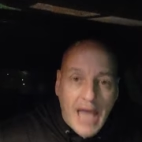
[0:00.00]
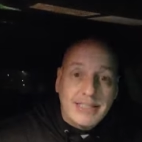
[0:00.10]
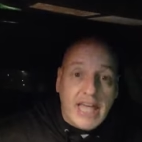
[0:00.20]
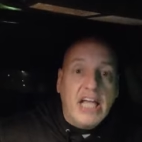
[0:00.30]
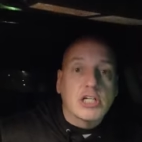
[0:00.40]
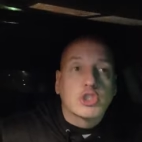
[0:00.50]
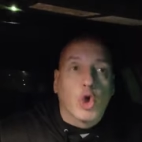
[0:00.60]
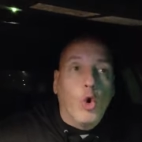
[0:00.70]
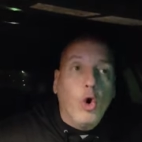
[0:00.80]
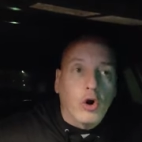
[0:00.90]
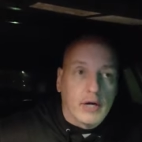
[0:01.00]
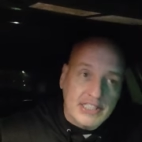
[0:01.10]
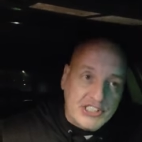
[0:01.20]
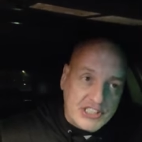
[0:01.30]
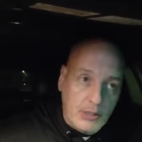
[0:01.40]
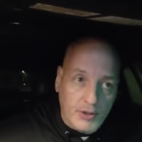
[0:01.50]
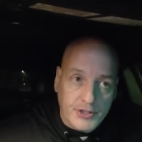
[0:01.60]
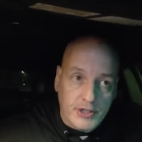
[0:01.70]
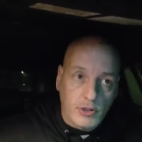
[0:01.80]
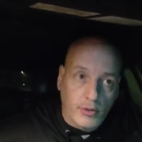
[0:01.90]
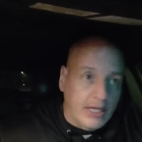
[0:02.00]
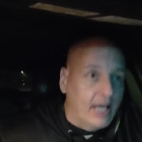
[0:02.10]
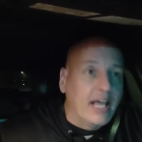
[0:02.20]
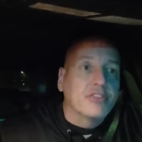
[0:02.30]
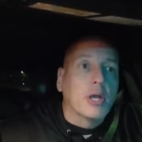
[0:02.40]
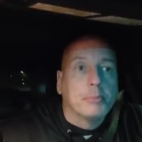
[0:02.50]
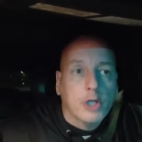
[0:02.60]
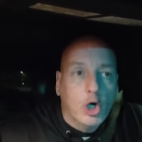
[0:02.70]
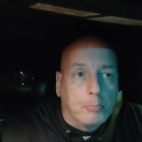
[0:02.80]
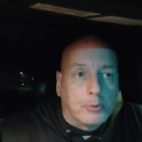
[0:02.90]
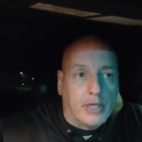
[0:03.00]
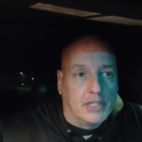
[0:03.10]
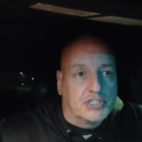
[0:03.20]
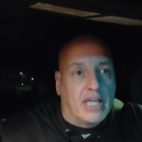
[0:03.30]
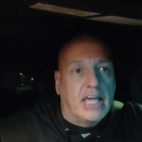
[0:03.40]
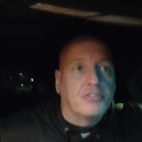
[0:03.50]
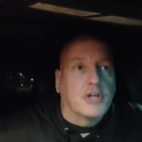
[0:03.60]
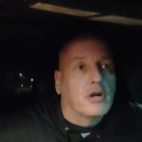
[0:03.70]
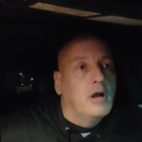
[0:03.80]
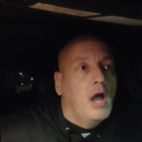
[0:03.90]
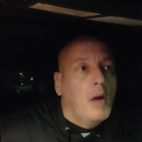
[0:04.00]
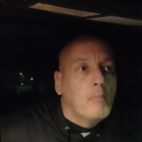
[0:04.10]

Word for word: and take a tour and see what they're doing and get the blueprints and get their